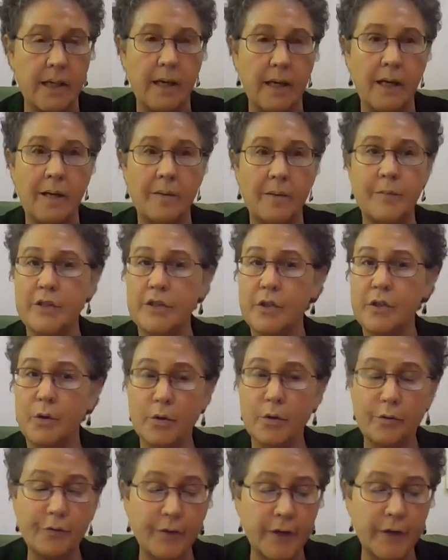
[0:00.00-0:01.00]
The
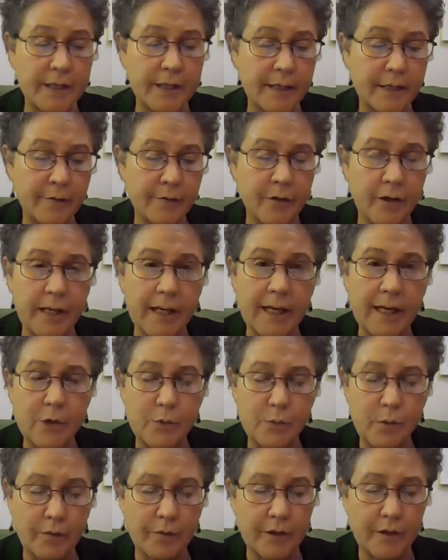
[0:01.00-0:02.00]
total funding for
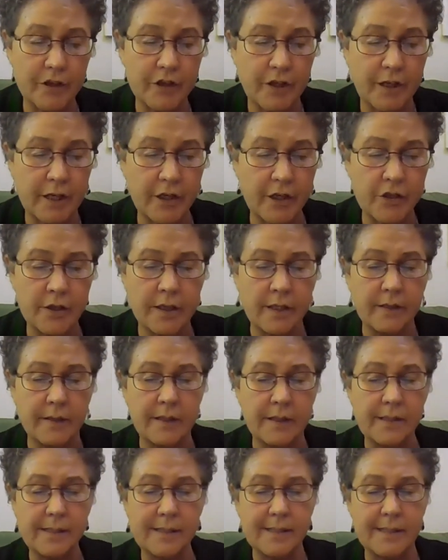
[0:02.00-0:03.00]
K-12 education in
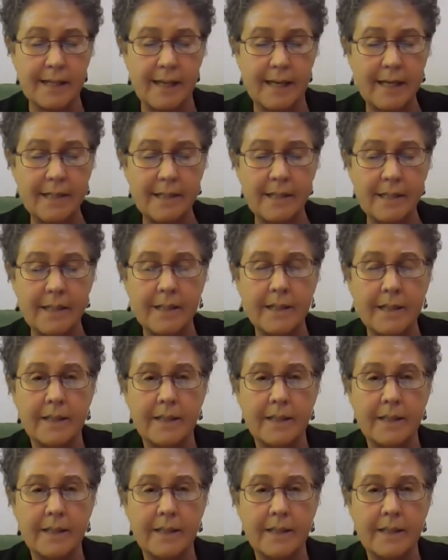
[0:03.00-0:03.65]
this state